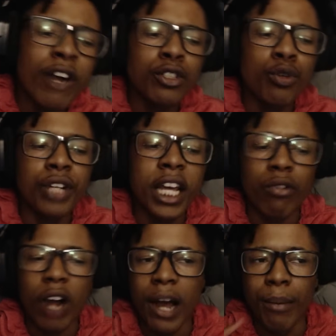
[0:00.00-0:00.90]
you dick
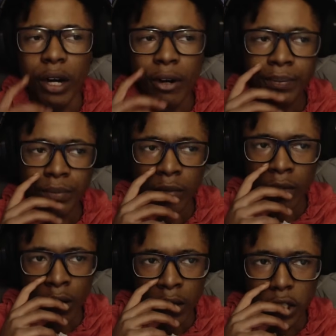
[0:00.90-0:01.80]
rhyme, bro?
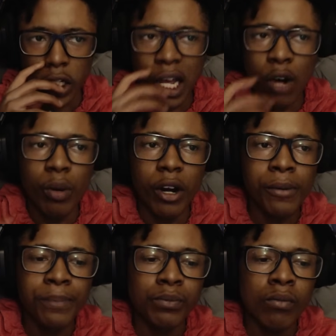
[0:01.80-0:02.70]
Chill out, bro.